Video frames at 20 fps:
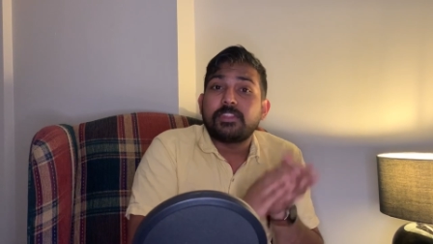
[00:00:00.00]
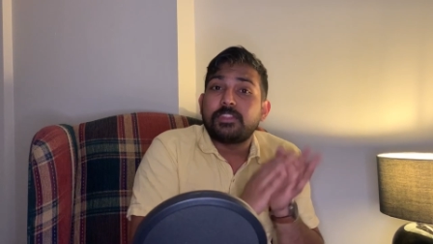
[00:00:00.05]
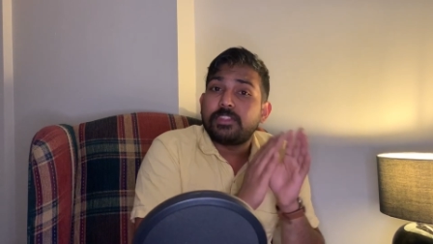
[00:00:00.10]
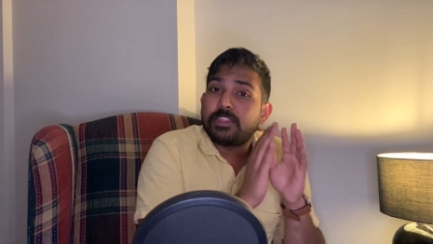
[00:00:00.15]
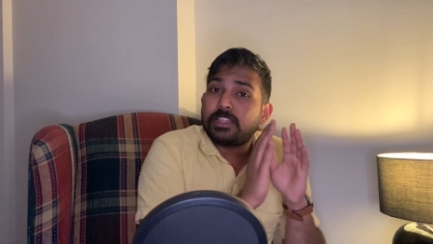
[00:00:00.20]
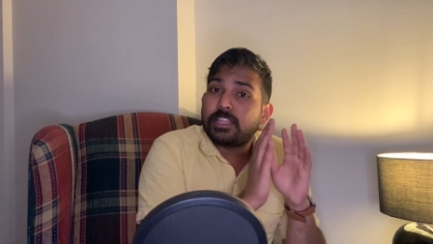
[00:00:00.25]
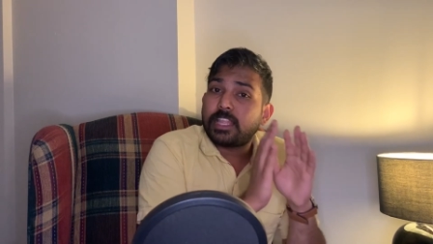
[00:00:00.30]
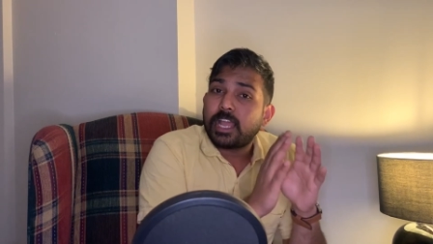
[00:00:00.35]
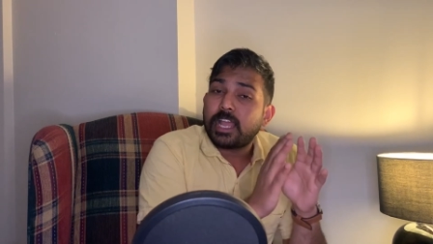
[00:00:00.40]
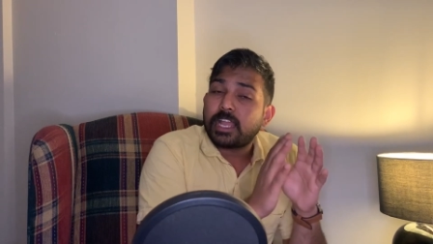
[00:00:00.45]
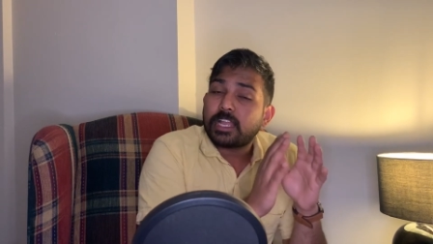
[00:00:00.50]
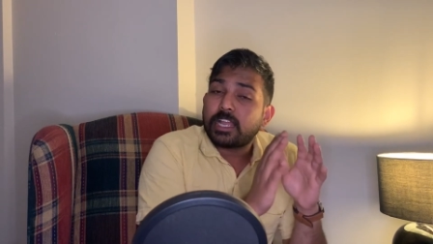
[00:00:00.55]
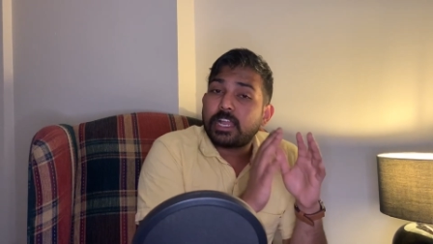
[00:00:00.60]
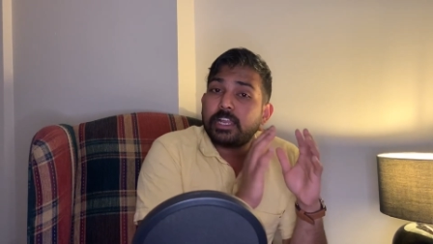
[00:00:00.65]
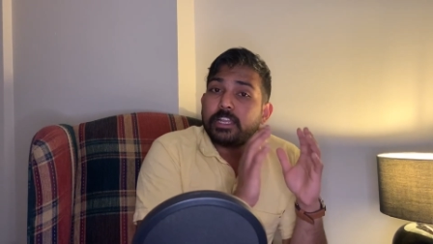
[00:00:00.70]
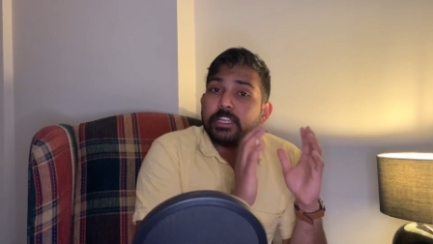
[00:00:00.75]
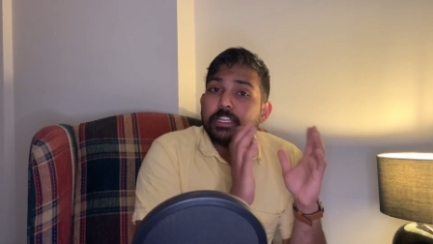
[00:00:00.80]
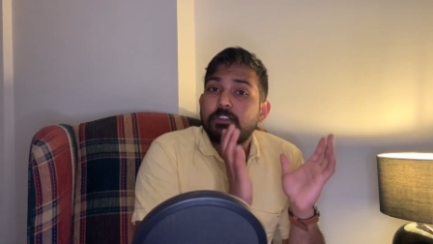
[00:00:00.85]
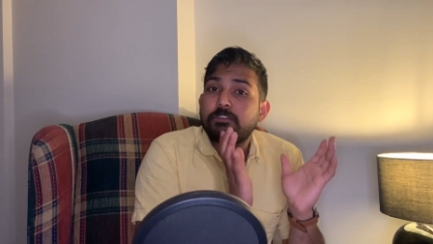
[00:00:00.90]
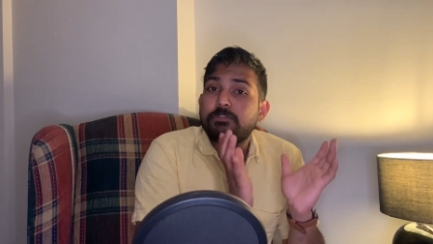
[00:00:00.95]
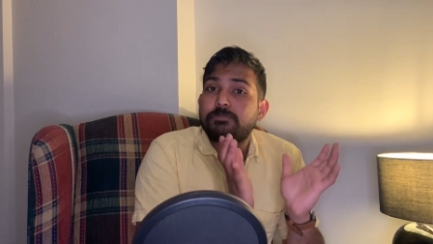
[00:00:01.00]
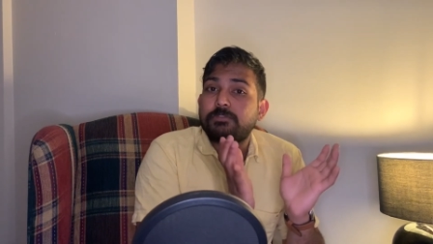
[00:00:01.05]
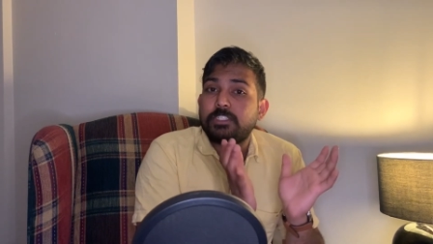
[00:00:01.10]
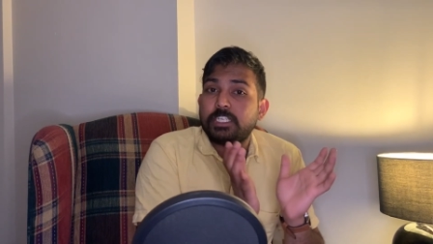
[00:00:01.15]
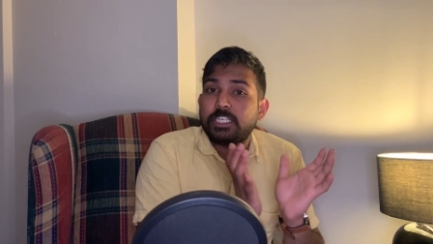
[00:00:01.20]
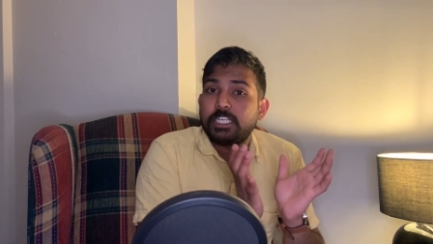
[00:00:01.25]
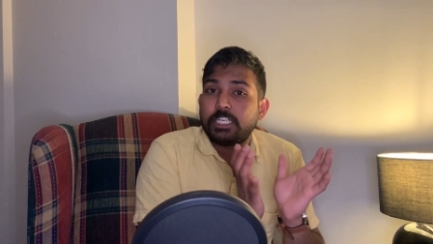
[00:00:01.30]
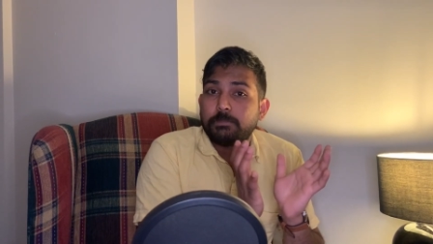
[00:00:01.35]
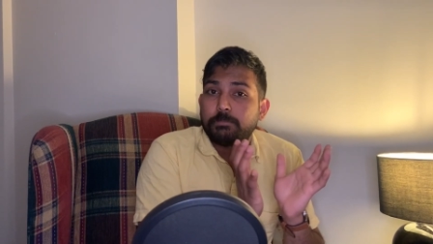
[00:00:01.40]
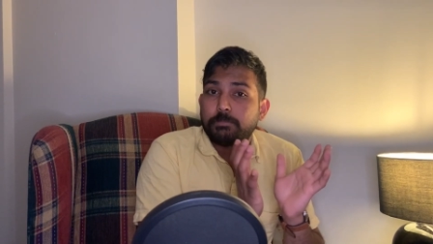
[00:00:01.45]
That kind of
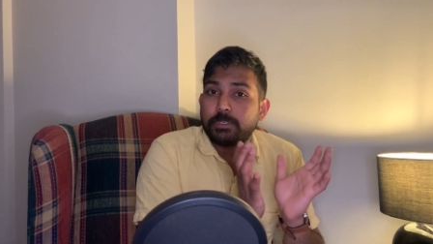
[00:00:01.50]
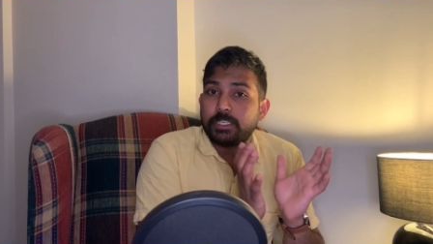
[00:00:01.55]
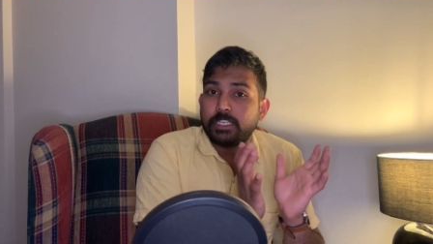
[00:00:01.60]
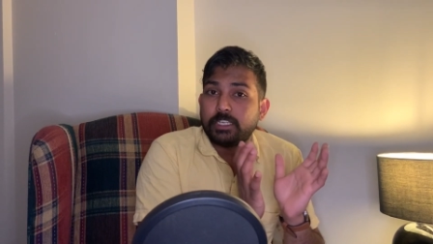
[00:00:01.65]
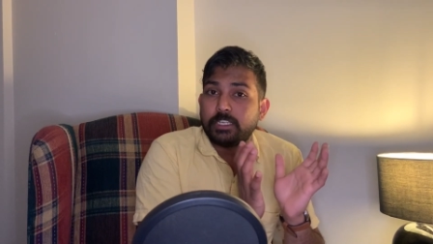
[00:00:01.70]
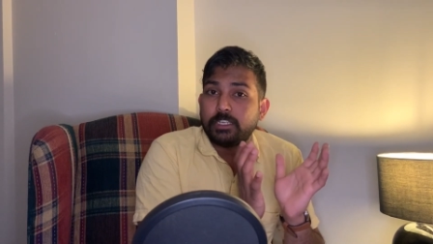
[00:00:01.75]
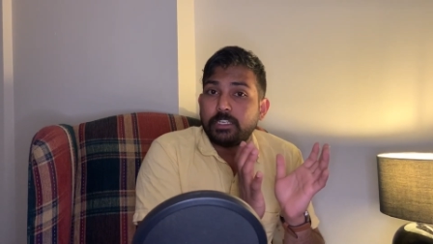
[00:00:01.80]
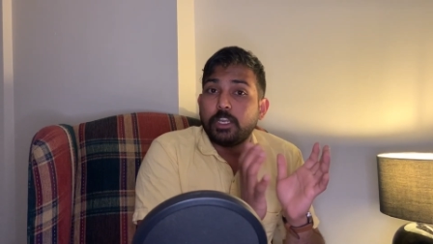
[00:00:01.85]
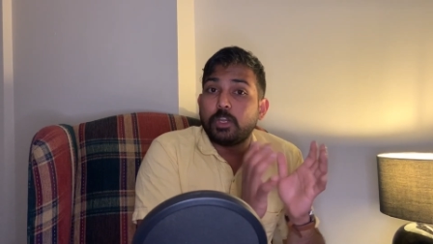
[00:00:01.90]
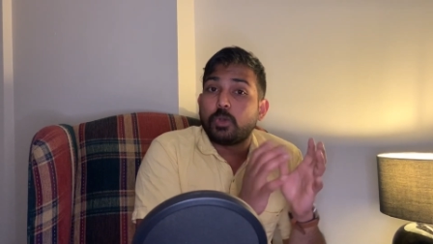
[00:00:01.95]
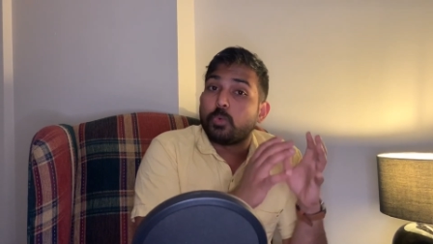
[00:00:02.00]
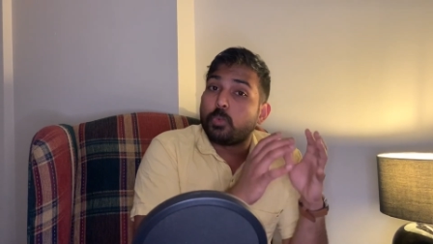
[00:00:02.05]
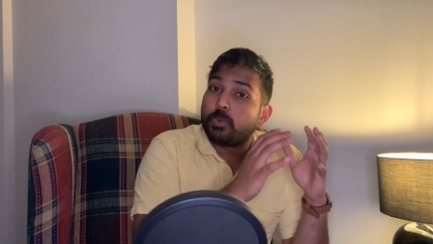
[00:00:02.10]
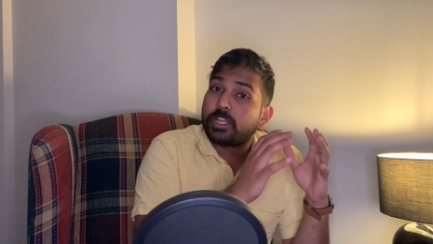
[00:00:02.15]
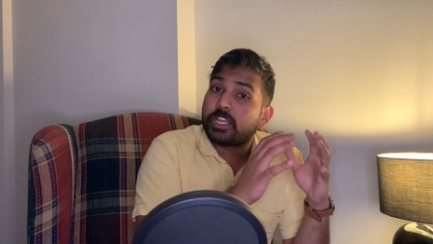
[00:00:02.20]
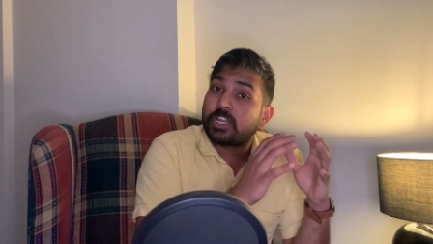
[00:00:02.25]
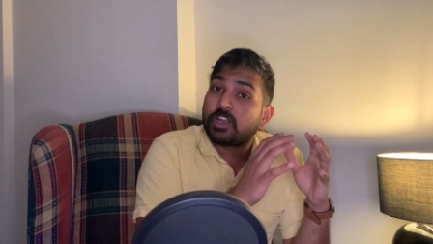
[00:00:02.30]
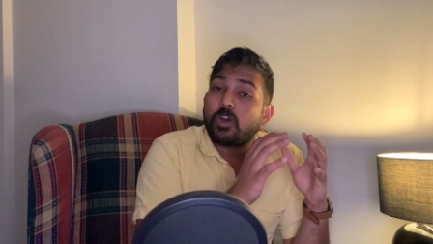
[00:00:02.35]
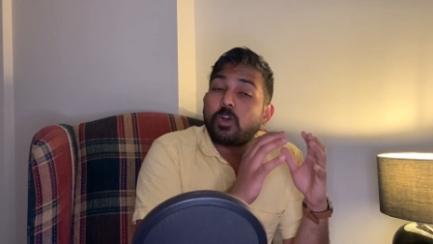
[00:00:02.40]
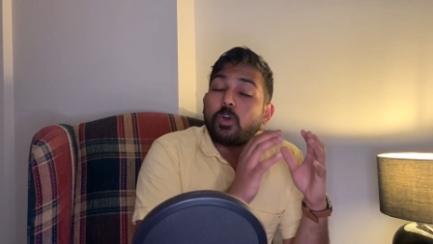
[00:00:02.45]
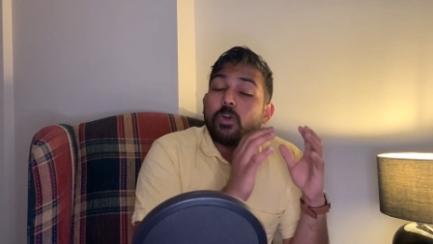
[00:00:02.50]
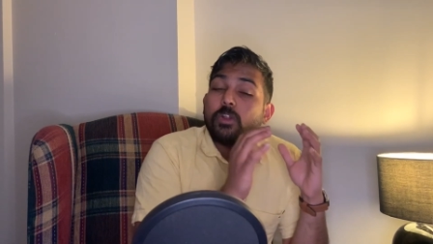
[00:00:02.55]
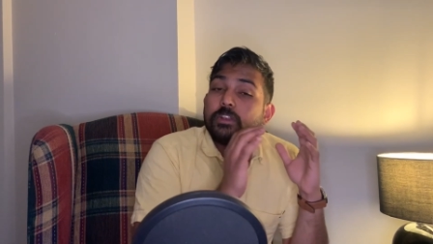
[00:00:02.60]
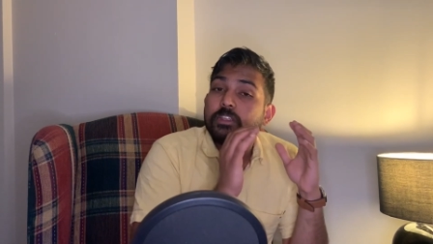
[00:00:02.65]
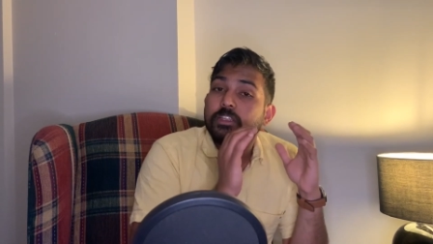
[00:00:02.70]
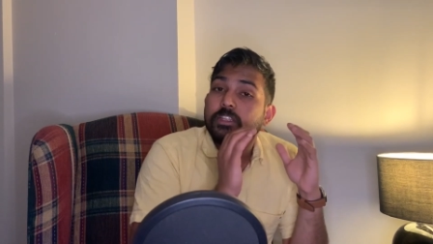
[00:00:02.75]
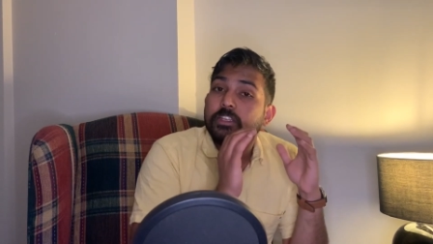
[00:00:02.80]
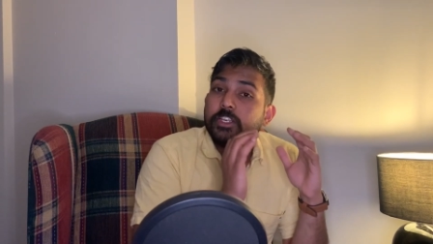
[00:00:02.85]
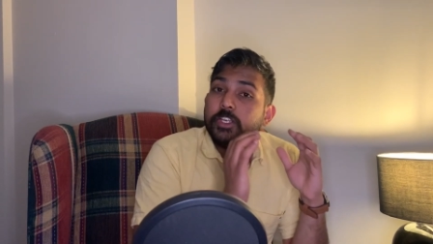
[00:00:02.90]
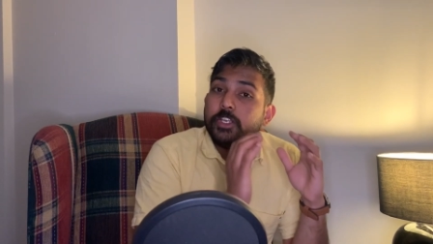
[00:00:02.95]
GDP we call
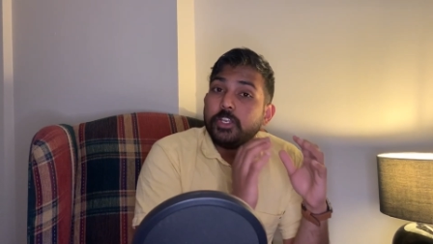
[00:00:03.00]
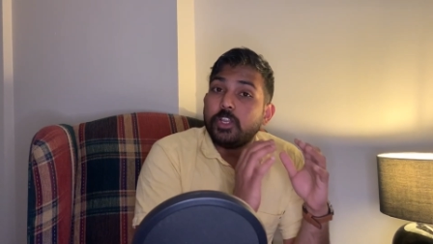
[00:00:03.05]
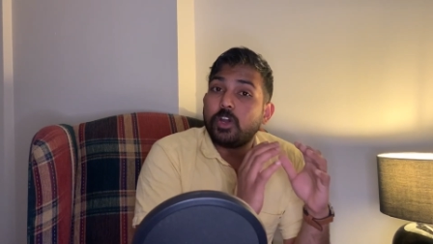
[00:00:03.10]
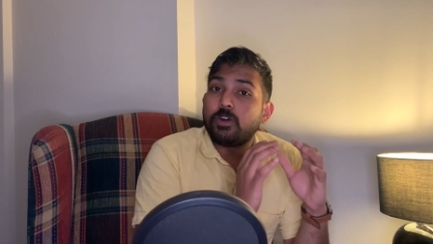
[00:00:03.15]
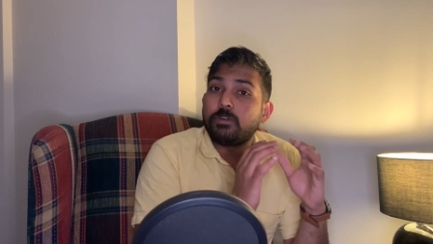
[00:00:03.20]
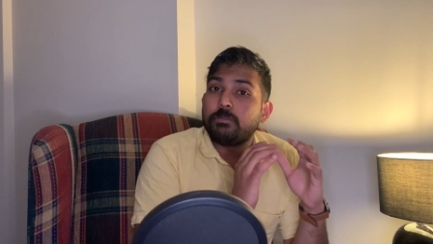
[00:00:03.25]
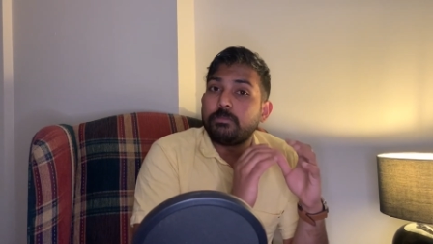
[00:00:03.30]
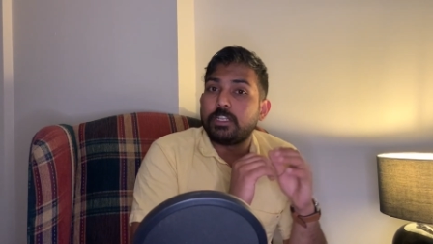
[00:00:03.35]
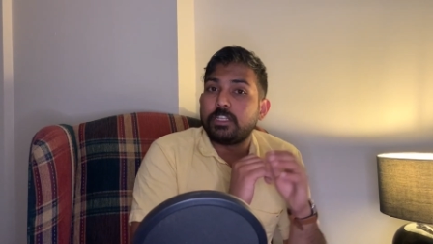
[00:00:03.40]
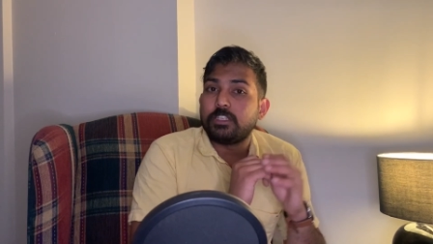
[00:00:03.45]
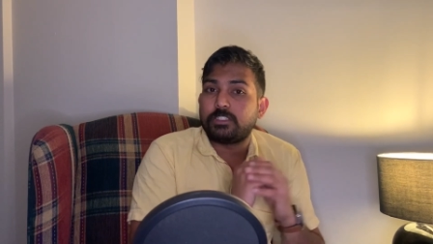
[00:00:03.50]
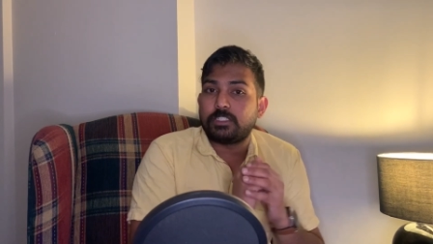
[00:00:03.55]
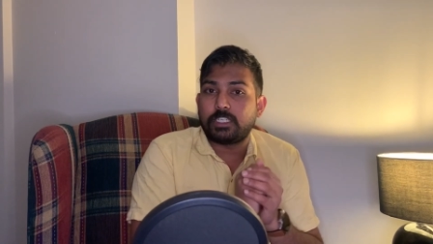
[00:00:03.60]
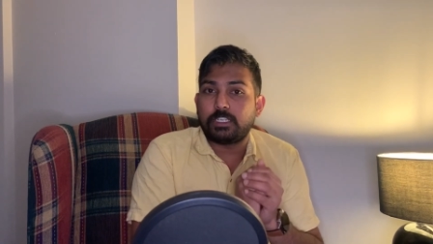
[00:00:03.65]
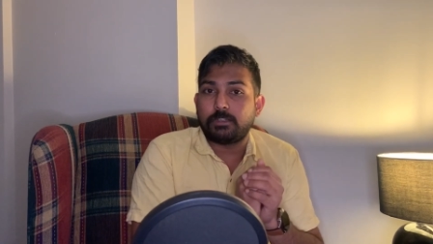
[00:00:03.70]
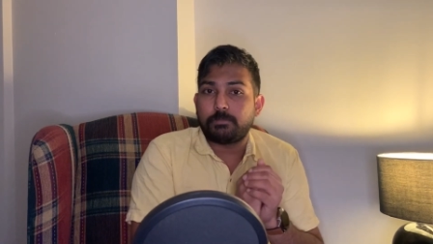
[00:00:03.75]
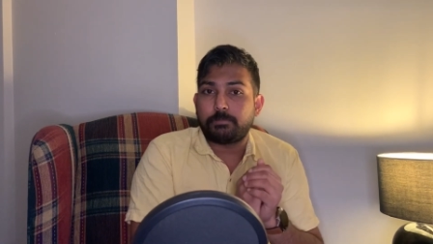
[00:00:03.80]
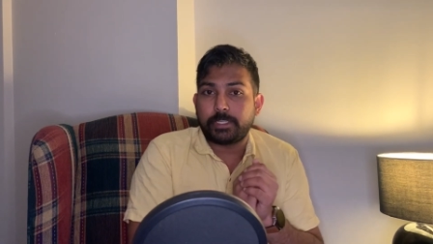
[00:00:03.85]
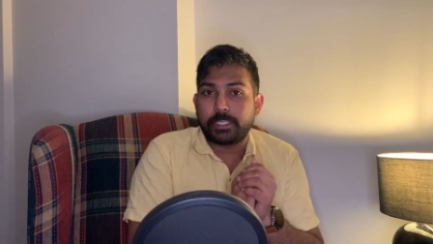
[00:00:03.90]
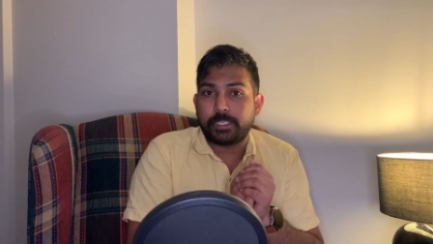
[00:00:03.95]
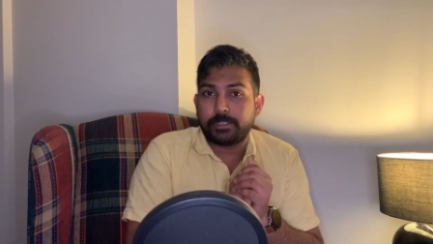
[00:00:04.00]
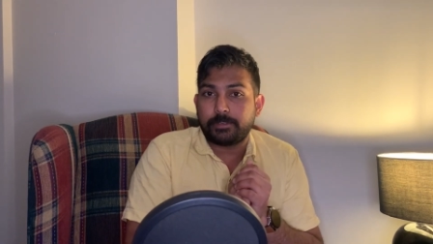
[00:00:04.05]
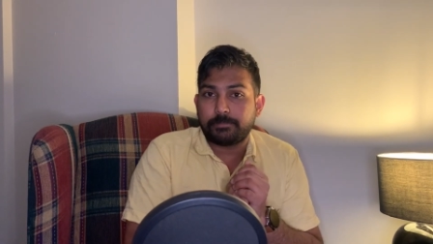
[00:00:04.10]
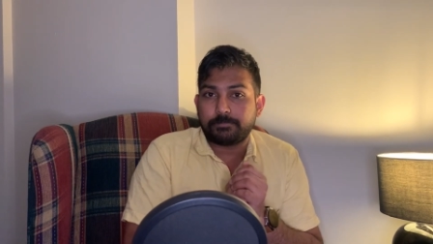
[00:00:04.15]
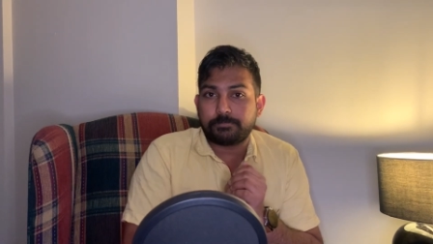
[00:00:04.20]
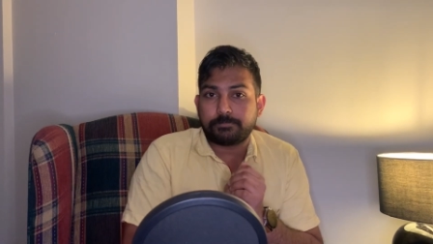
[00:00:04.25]
nominal GDP.